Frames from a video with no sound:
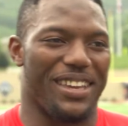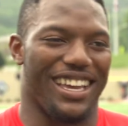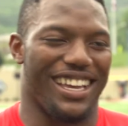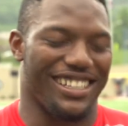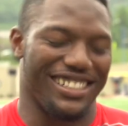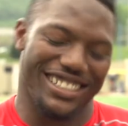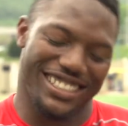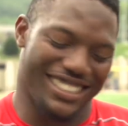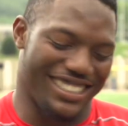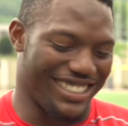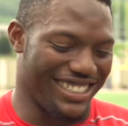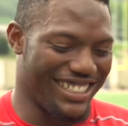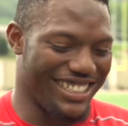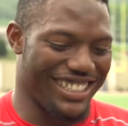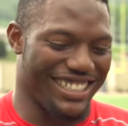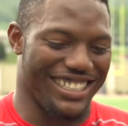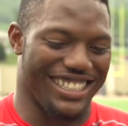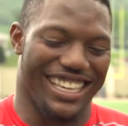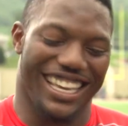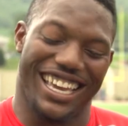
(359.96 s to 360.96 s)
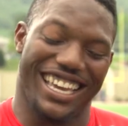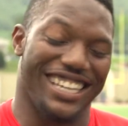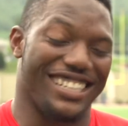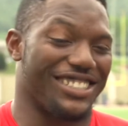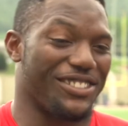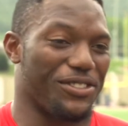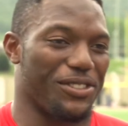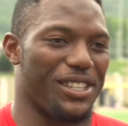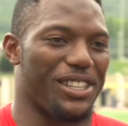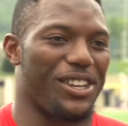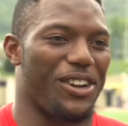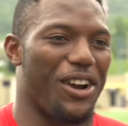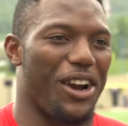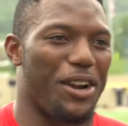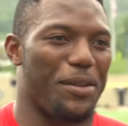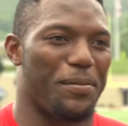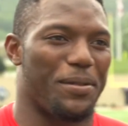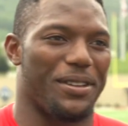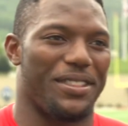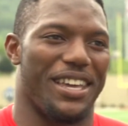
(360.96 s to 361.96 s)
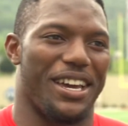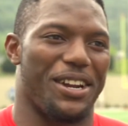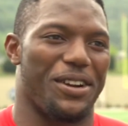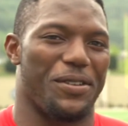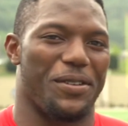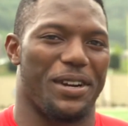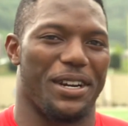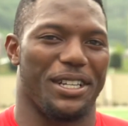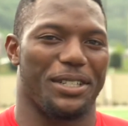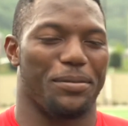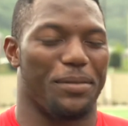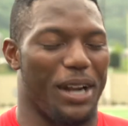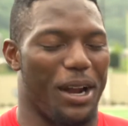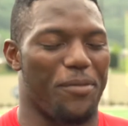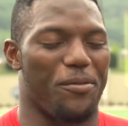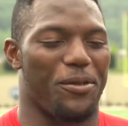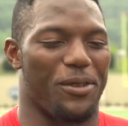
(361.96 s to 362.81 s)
it's just, hard to put it in words. Yeah, it's yeah. really hard to put that in words, but I'm